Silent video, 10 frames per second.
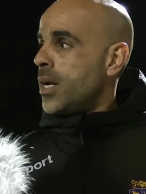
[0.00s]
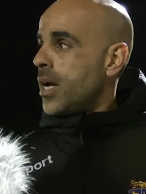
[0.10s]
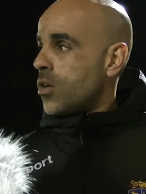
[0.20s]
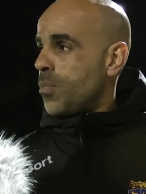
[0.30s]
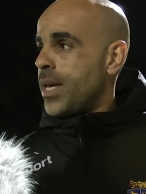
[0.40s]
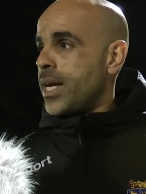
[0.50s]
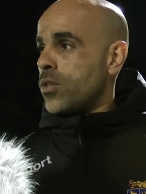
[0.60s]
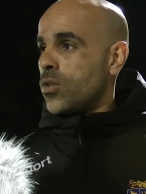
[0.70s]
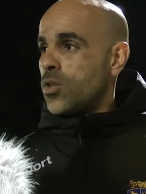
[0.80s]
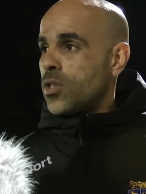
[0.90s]
and compete
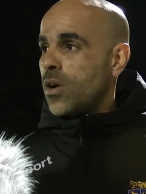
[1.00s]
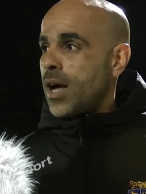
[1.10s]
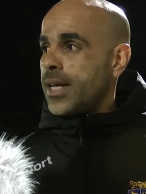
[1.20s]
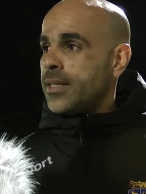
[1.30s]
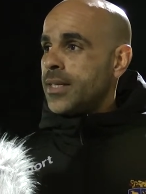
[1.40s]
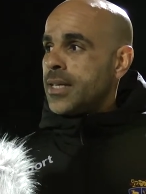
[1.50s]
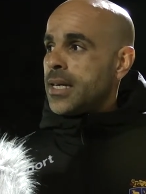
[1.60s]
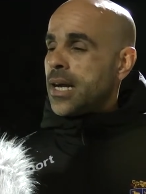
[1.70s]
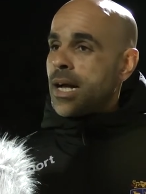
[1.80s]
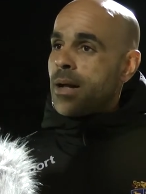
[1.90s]
against a good side
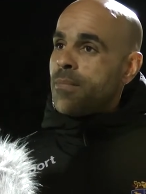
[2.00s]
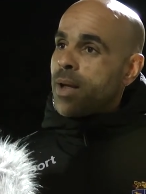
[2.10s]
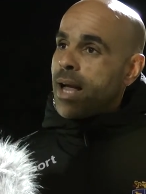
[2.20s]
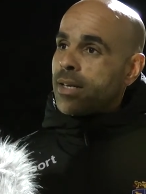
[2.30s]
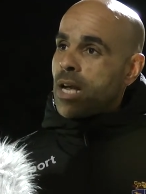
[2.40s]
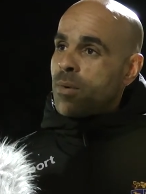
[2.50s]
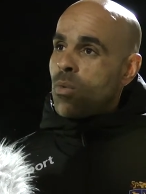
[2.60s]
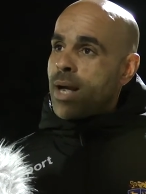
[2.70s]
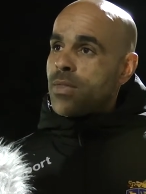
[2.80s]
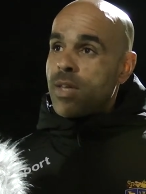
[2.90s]
and come
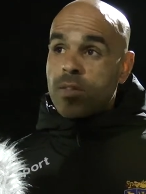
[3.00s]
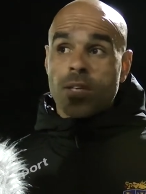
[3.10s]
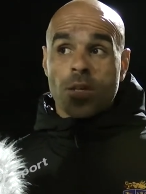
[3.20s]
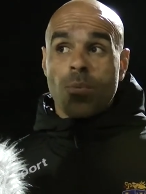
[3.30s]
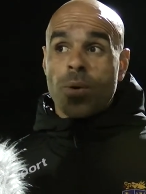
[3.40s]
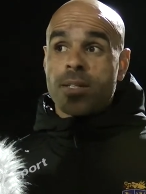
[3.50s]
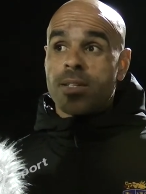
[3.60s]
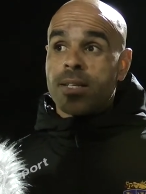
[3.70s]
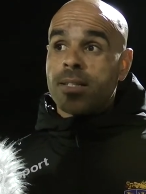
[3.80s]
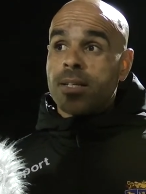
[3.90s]
away this
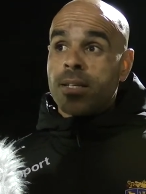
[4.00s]
disappointed,